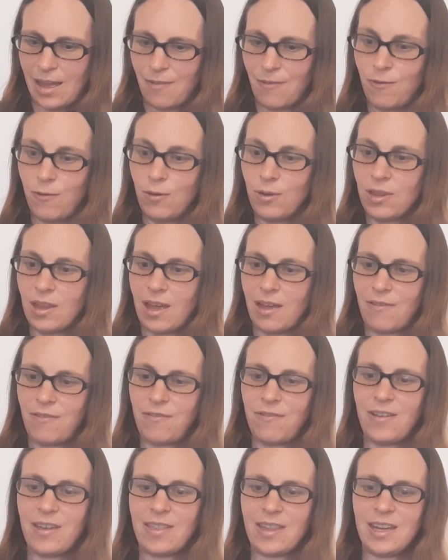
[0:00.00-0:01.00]
For the
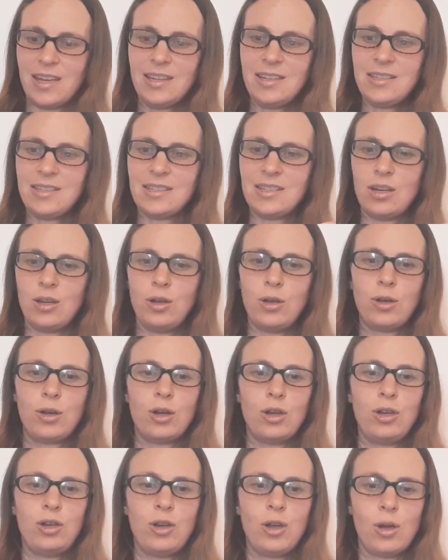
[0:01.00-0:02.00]
feathers, you
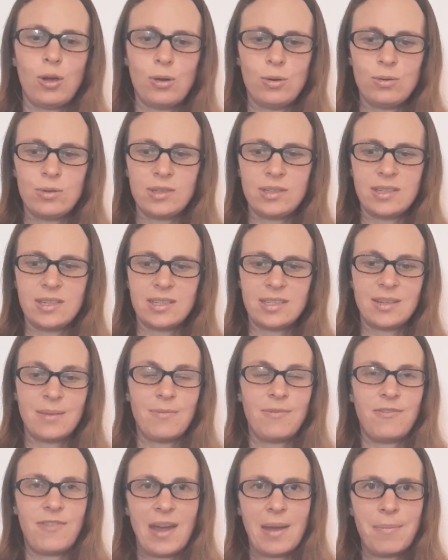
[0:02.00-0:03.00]
could use some
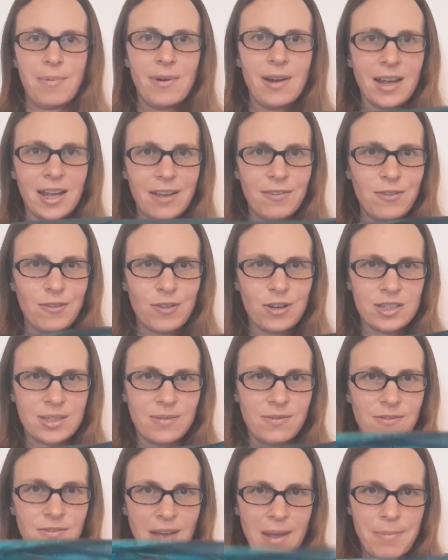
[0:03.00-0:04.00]
fabric, if you've got
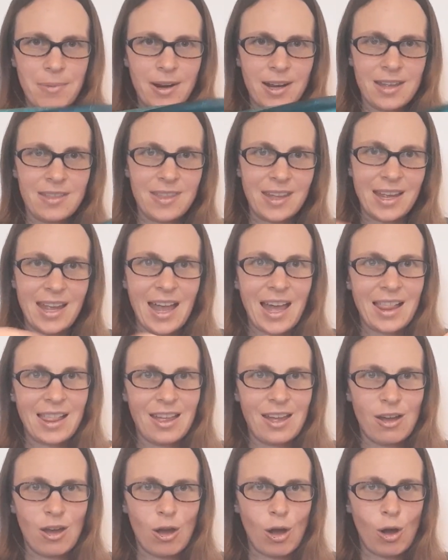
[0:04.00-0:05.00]
some fabric in the
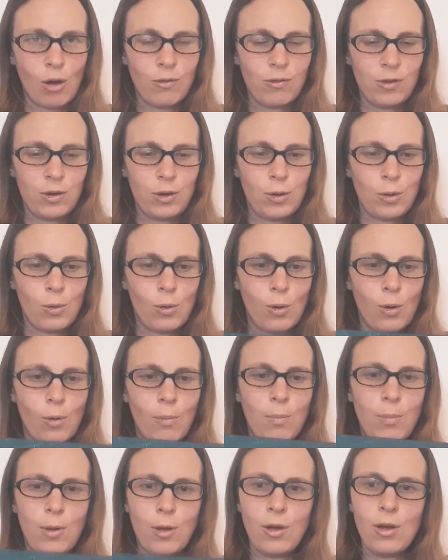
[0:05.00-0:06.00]
colour of your
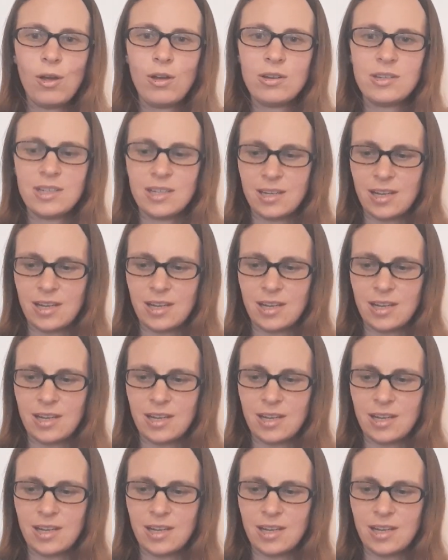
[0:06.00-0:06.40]
bird,